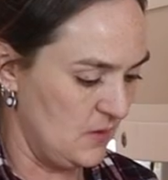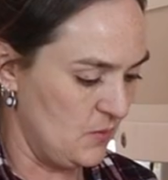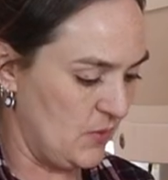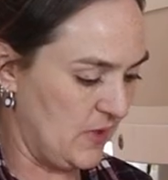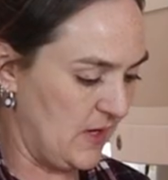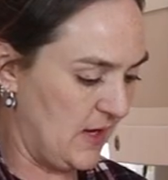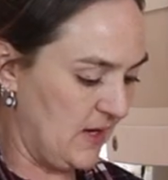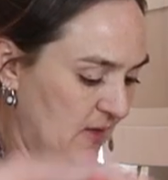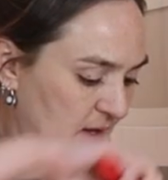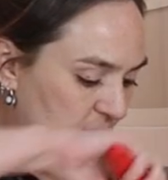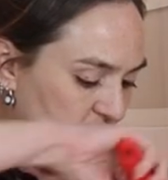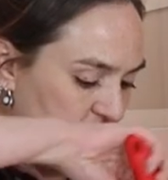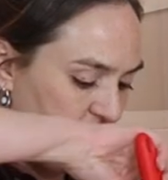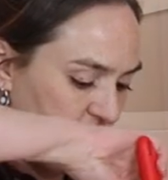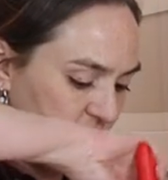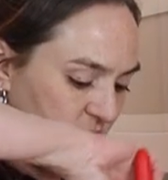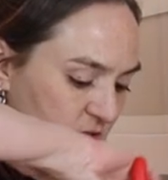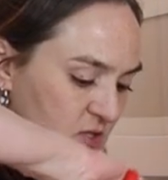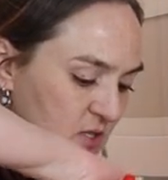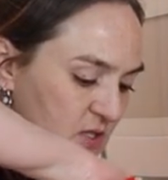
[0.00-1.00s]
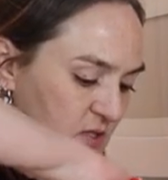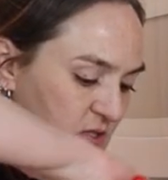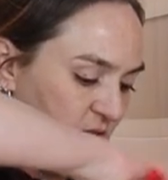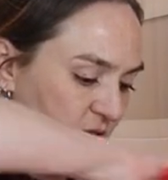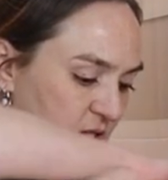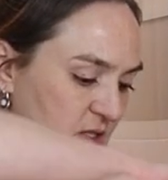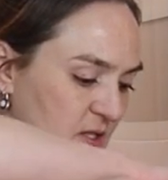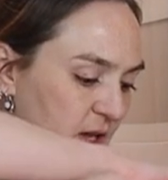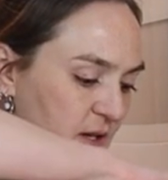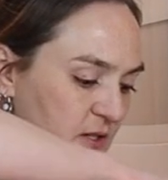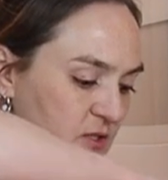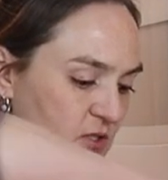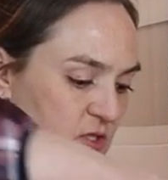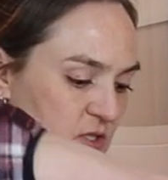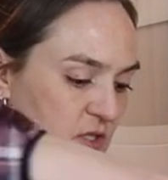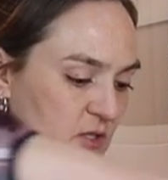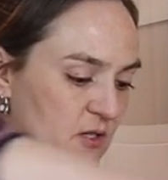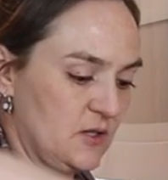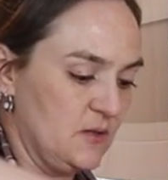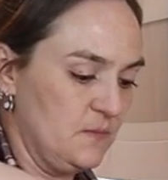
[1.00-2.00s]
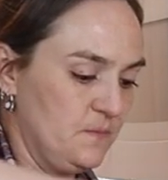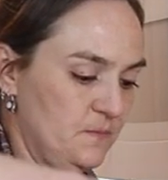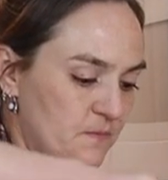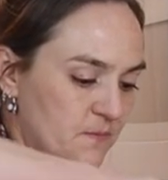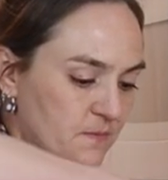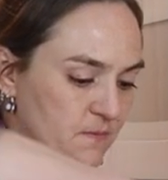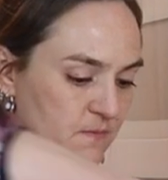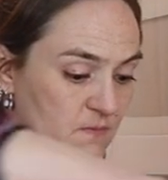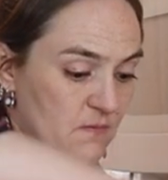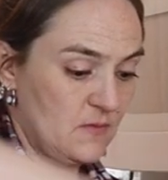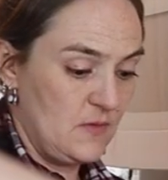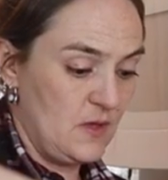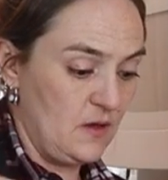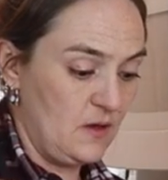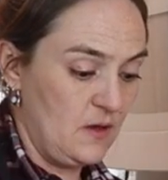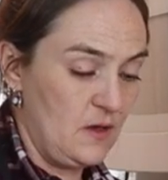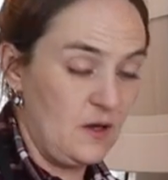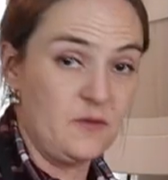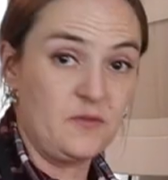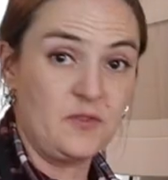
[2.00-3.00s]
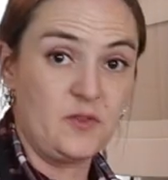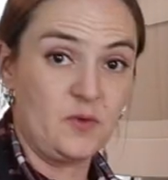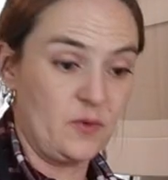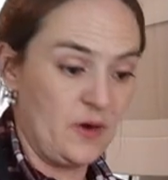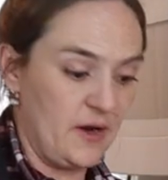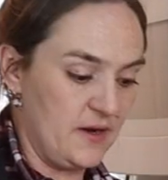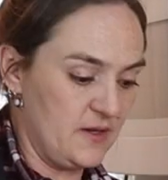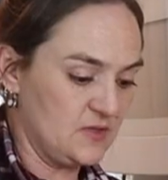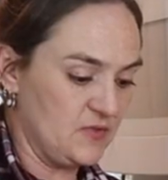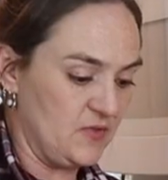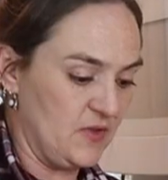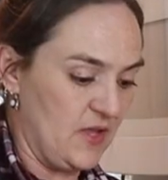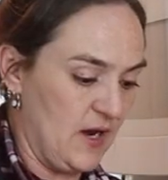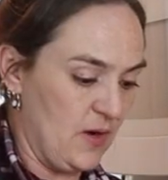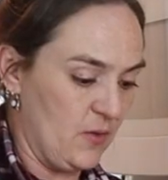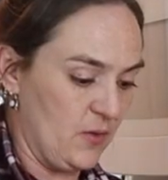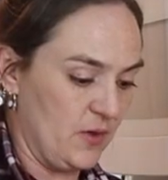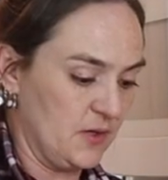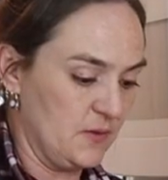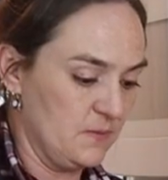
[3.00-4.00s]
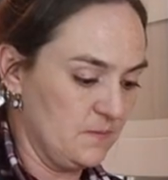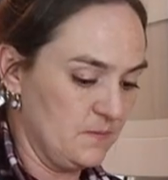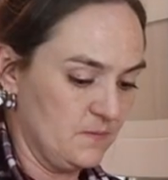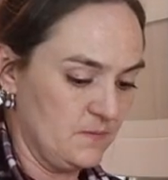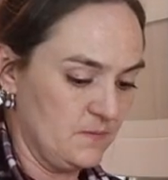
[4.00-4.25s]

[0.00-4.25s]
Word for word: But I think that's just the texture of the rice flour.